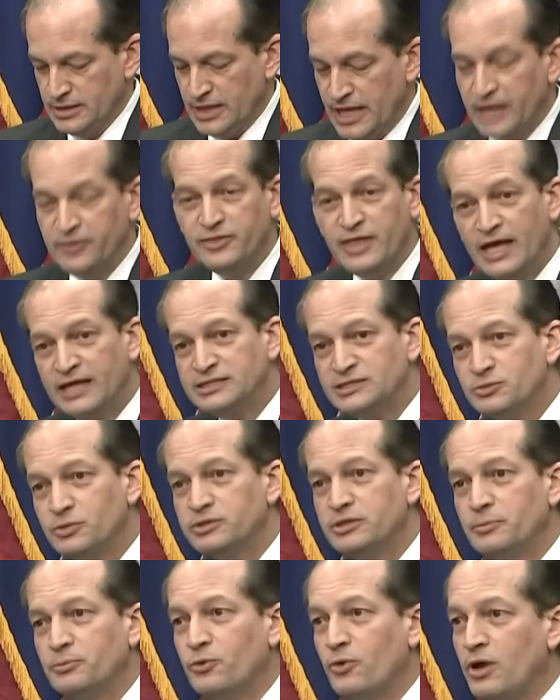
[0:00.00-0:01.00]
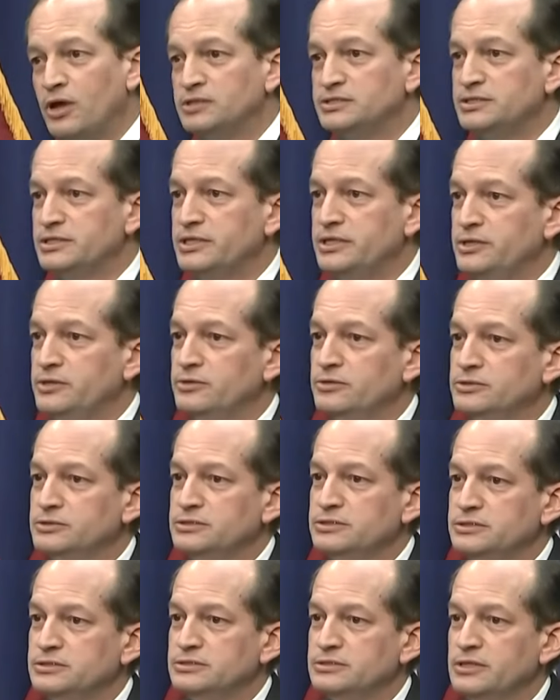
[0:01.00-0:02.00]
And that's what the
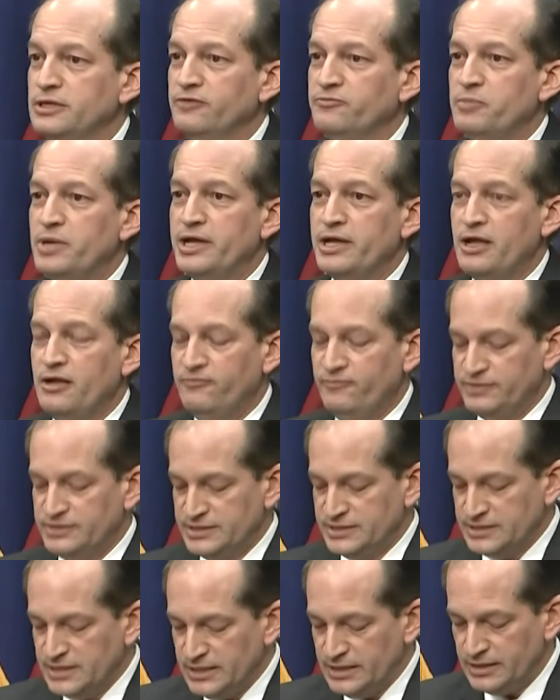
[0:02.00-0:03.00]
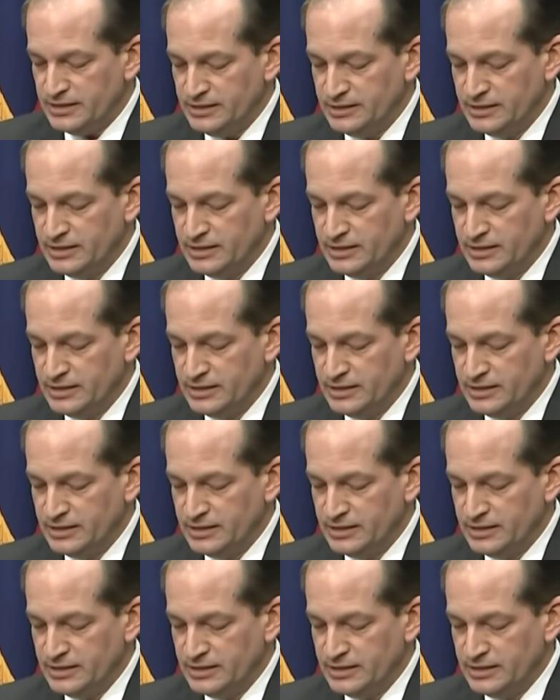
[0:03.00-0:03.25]
prosecutors of my office did.